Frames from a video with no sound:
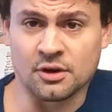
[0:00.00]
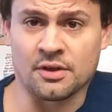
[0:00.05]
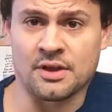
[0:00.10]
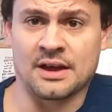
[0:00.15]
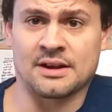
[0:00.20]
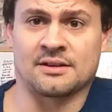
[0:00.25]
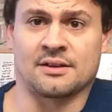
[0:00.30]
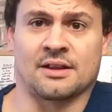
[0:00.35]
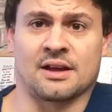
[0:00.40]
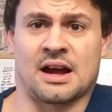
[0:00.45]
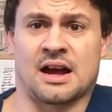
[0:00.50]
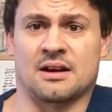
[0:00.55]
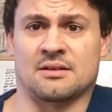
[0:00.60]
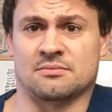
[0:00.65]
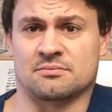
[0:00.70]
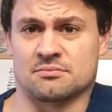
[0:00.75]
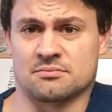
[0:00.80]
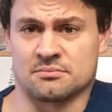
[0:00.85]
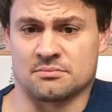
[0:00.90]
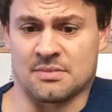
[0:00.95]
at the end of that,
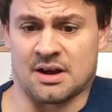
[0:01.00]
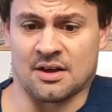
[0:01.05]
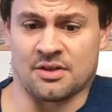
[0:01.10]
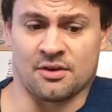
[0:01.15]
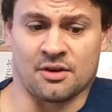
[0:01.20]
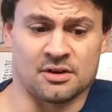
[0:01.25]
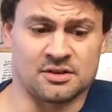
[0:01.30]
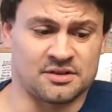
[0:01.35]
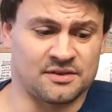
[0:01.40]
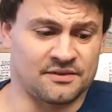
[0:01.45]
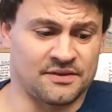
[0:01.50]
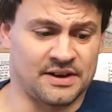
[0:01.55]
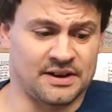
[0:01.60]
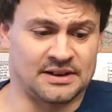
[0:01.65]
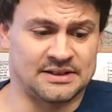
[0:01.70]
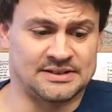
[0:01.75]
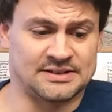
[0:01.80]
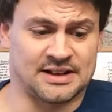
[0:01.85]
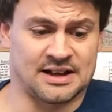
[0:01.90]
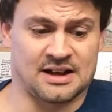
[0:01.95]
my thoughts and
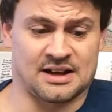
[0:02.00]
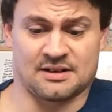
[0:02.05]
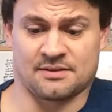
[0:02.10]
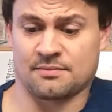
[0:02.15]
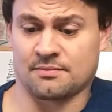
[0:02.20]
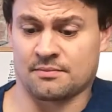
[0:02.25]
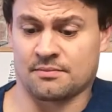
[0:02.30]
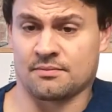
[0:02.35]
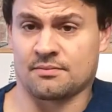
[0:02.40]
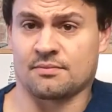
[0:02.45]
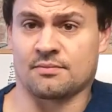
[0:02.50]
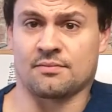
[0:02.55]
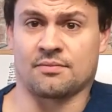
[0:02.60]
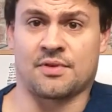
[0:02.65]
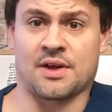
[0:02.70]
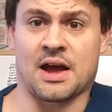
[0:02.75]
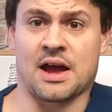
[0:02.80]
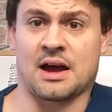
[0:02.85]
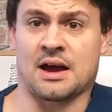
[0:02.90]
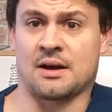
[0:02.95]
feelings are,
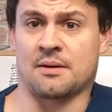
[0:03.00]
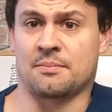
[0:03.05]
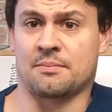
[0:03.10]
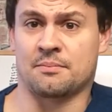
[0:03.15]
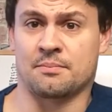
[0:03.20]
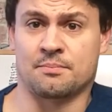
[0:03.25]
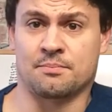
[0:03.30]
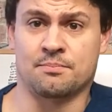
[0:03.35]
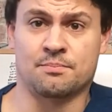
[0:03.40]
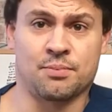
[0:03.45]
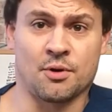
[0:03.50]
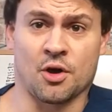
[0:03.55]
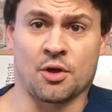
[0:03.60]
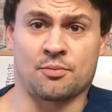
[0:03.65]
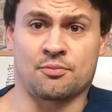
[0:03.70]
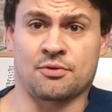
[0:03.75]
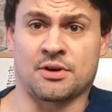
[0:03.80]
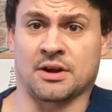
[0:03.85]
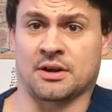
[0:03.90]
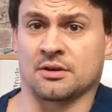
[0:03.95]
they are
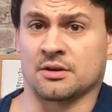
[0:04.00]
both pretty